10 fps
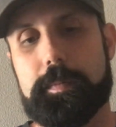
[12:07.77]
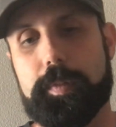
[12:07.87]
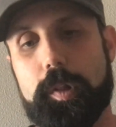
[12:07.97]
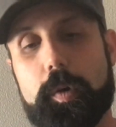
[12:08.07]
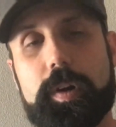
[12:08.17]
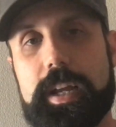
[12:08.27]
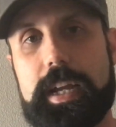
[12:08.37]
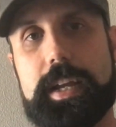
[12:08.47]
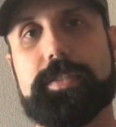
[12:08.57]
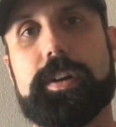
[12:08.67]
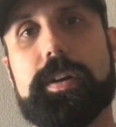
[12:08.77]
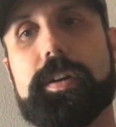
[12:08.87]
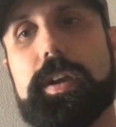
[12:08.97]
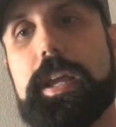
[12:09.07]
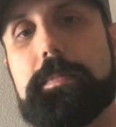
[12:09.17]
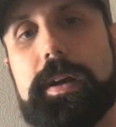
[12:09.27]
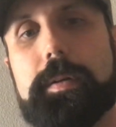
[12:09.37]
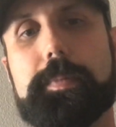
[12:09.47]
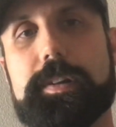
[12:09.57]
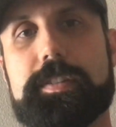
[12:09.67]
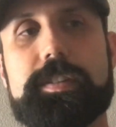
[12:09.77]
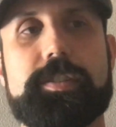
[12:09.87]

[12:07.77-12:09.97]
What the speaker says: Lori is our email person.